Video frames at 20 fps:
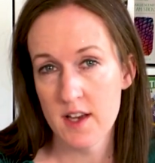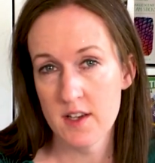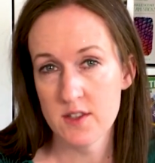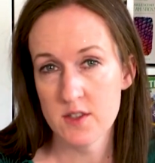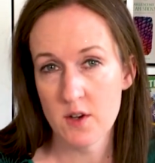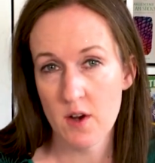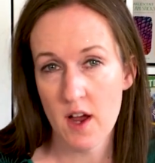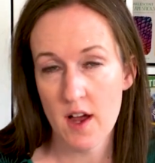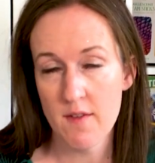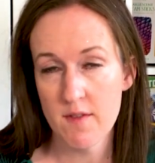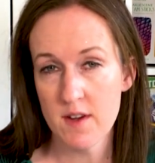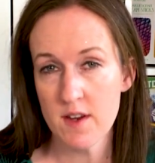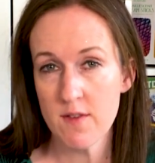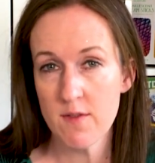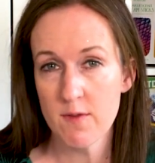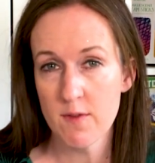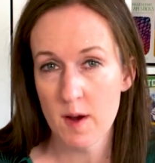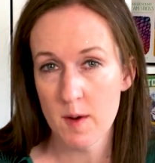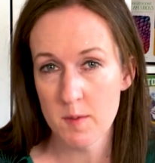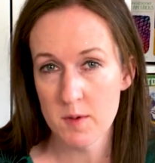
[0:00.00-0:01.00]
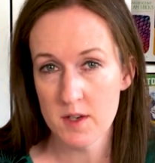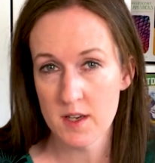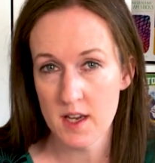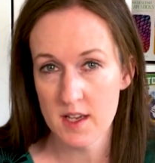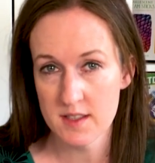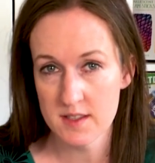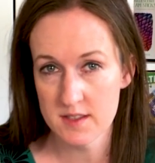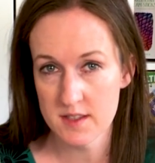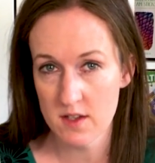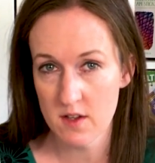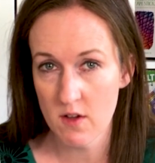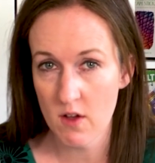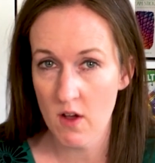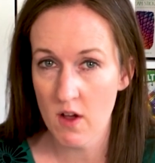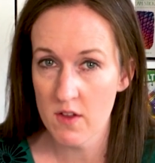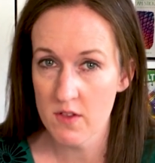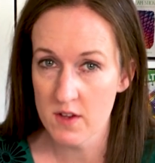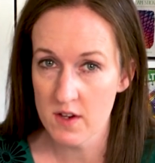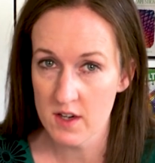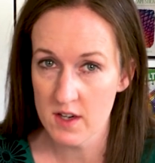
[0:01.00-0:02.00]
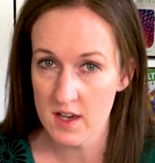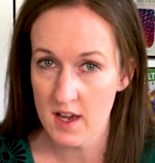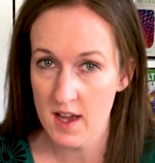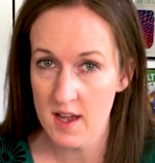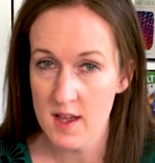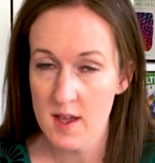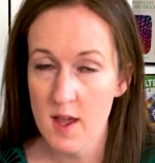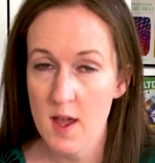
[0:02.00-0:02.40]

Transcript: I don't have any Faber-Castell on there yet.